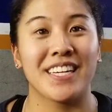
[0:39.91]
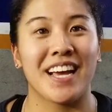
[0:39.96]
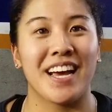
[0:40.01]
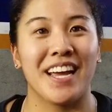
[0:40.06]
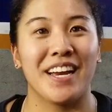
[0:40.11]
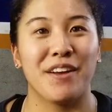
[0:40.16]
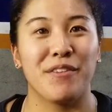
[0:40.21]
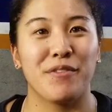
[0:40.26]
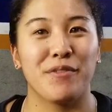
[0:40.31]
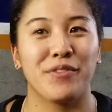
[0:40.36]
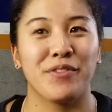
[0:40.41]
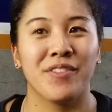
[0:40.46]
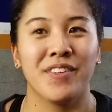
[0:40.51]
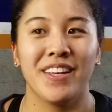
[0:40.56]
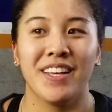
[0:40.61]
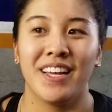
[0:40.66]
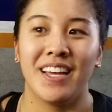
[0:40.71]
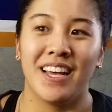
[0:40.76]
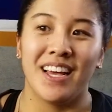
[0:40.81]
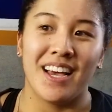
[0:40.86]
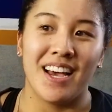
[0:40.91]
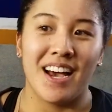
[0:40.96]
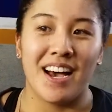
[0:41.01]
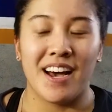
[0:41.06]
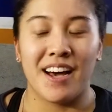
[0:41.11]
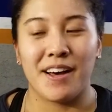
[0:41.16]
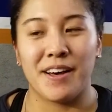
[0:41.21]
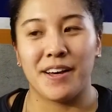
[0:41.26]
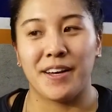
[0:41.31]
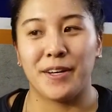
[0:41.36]
kind of
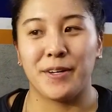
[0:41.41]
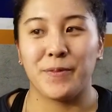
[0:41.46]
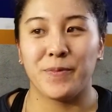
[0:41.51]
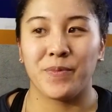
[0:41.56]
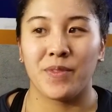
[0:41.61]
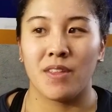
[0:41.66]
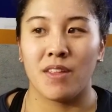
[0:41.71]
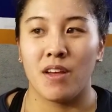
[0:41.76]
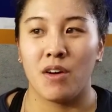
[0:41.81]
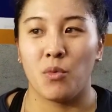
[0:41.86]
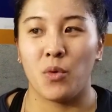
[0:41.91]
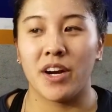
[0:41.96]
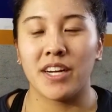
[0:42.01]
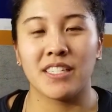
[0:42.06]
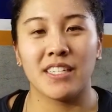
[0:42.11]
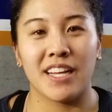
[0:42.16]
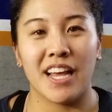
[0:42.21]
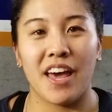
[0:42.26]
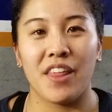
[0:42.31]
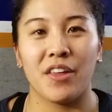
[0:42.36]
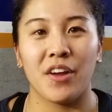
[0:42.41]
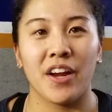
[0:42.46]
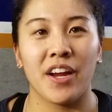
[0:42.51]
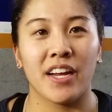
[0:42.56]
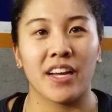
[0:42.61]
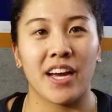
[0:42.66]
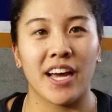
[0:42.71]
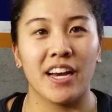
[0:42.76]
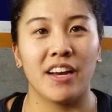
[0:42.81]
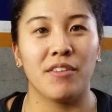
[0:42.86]
uh, work together
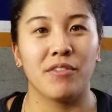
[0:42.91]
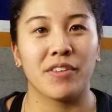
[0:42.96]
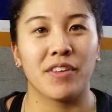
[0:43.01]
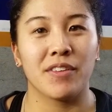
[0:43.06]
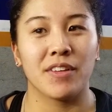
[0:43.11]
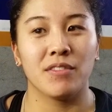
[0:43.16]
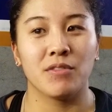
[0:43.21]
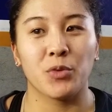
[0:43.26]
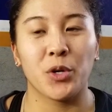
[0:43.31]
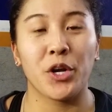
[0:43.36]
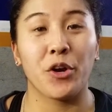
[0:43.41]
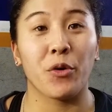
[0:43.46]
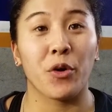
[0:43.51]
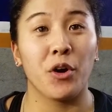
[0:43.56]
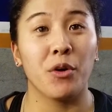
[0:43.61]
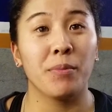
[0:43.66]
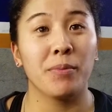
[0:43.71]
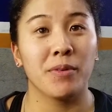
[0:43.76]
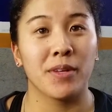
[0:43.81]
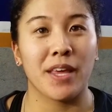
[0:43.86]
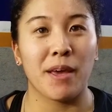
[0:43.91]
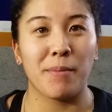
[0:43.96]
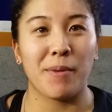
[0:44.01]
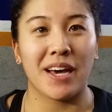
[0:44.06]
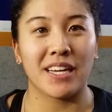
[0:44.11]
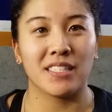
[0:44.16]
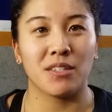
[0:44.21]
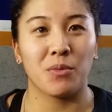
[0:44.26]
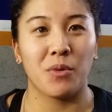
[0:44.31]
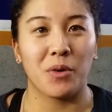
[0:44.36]
and kind of regroup, get
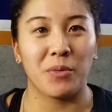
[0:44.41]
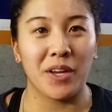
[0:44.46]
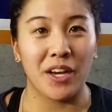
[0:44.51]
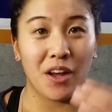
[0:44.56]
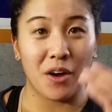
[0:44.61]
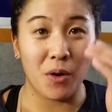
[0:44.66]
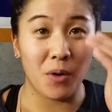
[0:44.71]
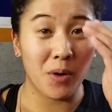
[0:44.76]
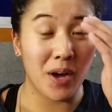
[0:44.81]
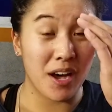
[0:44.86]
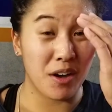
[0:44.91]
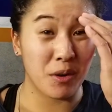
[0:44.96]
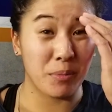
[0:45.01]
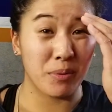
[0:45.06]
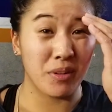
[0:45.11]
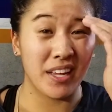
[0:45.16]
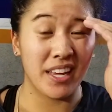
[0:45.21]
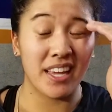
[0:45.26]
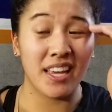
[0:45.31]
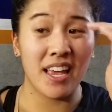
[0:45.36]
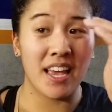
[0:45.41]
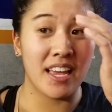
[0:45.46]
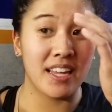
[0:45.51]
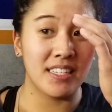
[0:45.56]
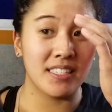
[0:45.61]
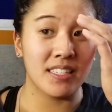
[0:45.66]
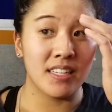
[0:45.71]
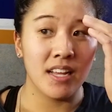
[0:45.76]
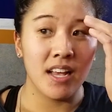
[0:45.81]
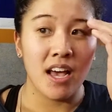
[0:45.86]
back to what we know, how to play. And
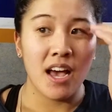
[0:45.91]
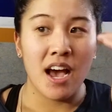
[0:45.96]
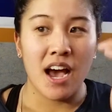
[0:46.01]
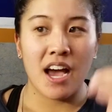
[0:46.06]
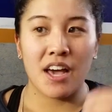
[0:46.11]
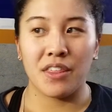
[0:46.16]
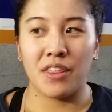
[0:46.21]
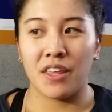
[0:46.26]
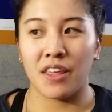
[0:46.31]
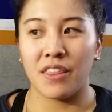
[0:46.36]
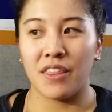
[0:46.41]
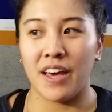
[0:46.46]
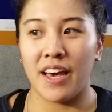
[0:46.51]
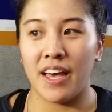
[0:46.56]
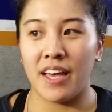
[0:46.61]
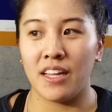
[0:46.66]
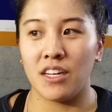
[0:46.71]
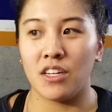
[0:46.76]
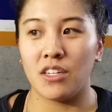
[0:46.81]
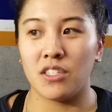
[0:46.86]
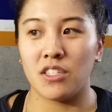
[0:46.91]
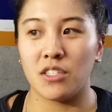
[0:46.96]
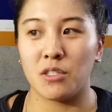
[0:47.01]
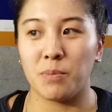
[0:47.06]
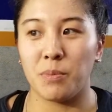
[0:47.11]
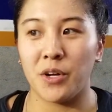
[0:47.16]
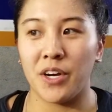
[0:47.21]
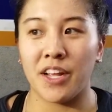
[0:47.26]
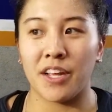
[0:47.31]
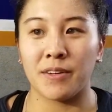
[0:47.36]
I think that just
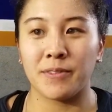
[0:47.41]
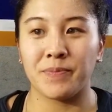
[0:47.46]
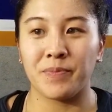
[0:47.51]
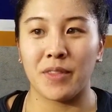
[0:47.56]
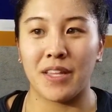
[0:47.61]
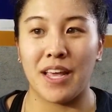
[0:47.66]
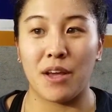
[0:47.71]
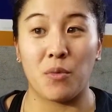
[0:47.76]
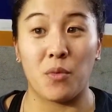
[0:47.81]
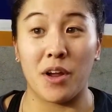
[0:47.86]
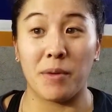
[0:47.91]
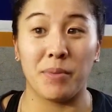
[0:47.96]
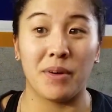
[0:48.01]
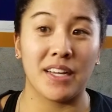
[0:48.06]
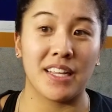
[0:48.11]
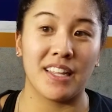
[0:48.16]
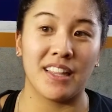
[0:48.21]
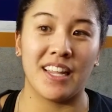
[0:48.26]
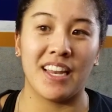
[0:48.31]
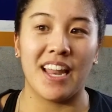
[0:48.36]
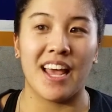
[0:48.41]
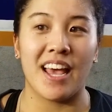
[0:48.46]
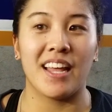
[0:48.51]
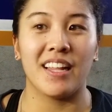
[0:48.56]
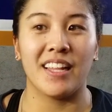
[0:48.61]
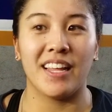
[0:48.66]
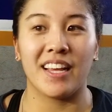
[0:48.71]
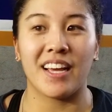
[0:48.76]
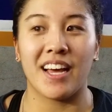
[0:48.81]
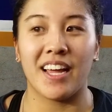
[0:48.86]
putting like one puck in the net,
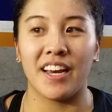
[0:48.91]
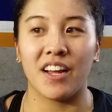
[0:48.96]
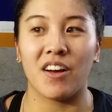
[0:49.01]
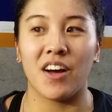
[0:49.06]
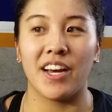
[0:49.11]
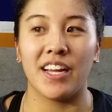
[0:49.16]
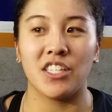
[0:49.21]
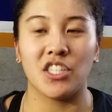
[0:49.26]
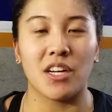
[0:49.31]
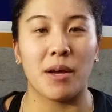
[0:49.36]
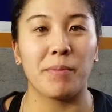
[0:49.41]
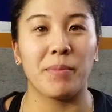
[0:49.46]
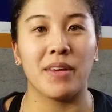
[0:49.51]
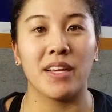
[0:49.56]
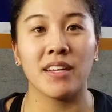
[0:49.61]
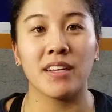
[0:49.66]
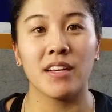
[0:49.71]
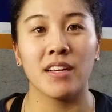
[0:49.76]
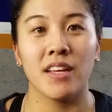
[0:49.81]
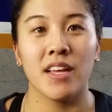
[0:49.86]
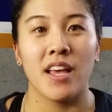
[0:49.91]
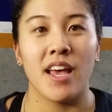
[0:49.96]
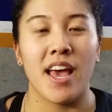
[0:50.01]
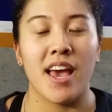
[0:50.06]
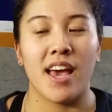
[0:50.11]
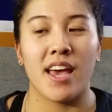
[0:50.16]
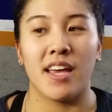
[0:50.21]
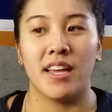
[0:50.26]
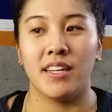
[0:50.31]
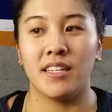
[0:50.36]
like kind of got it jumping.
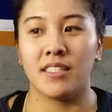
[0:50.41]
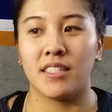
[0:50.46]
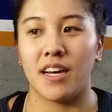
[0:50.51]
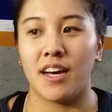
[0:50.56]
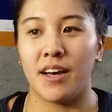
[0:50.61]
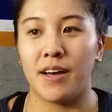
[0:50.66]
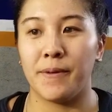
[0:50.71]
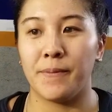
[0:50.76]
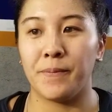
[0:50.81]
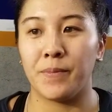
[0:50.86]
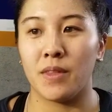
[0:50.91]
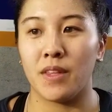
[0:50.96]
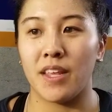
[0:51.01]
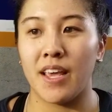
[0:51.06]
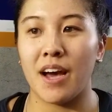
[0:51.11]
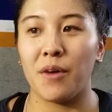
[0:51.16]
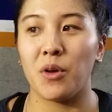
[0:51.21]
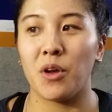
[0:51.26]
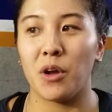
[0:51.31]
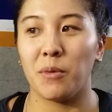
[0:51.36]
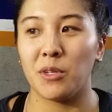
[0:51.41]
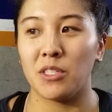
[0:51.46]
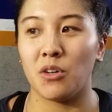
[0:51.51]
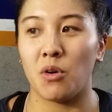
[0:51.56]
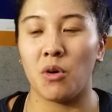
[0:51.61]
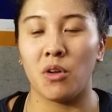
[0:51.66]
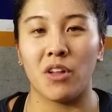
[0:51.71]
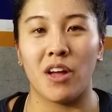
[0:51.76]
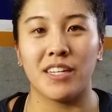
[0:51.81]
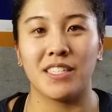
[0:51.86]
And um, yeah, we were able to
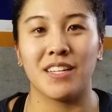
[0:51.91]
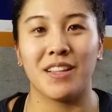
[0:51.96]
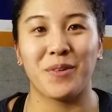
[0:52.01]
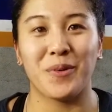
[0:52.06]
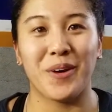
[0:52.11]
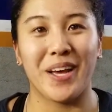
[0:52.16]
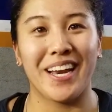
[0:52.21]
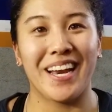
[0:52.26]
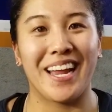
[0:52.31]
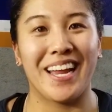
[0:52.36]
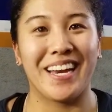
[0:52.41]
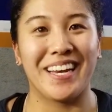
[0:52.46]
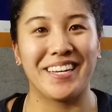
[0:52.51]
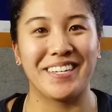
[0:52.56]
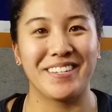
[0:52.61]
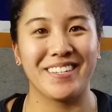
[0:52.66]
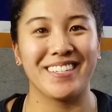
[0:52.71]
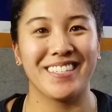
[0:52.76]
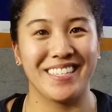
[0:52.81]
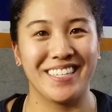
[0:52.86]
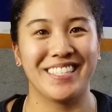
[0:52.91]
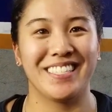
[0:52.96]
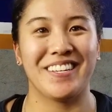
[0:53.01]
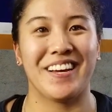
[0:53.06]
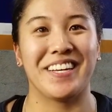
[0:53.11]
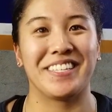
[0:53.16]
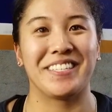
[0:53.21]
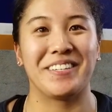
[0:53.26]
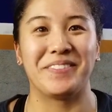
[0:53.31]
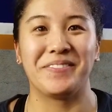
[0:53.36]
hold on to the win, and it's
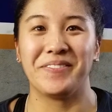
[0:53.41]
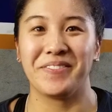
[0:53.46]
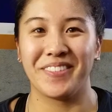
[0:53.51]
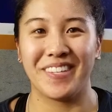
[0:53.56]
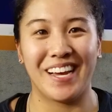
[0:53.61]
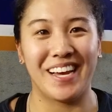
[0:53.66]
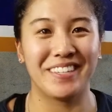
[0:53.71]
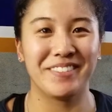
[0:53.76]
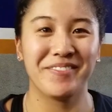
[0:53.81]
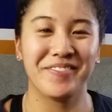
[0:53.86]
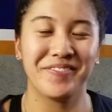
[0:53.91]
awesome. Yeah.